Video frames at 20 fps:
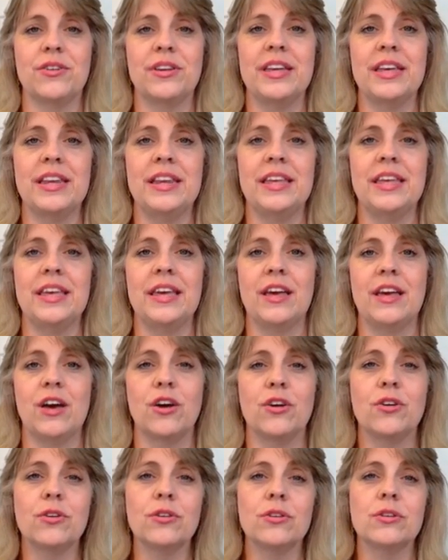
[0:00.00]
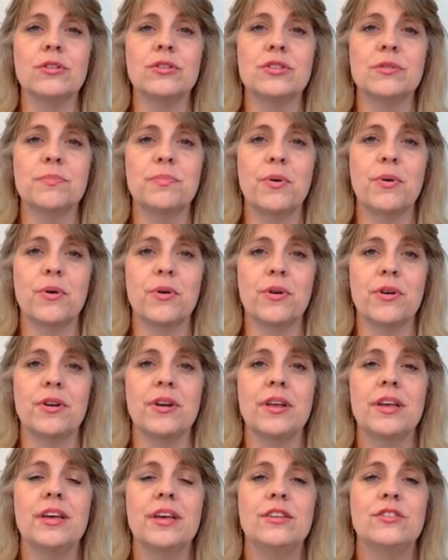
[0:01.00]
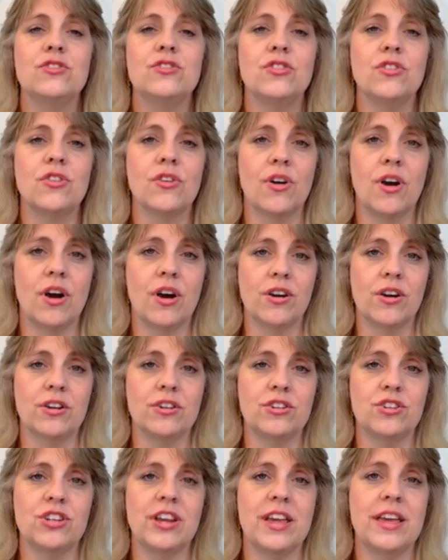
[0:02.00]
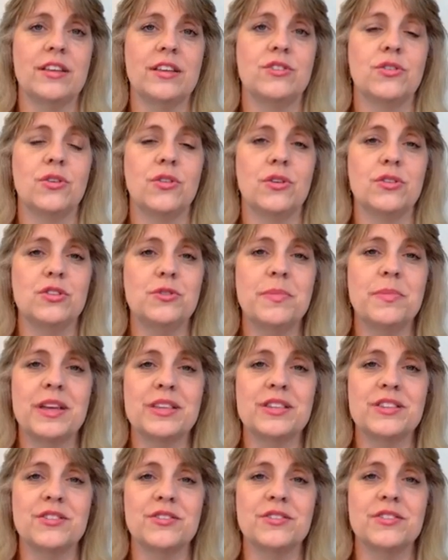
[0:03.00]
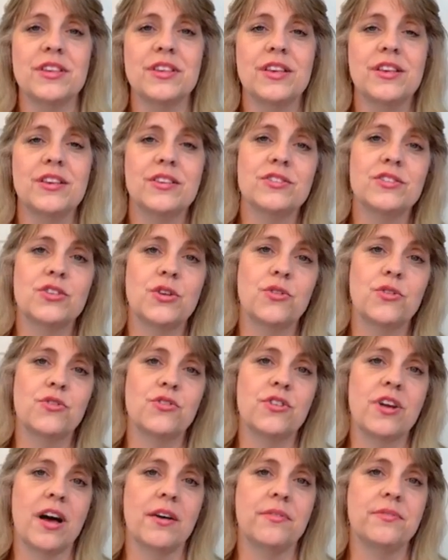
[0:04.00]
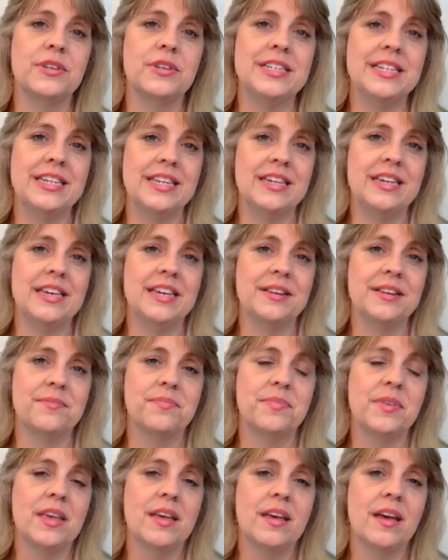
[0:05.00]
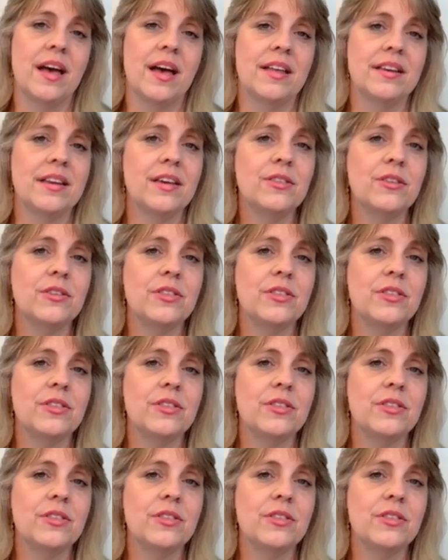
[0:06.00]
getting a good support to your arch and to those muscles so they're not fatiguing. Another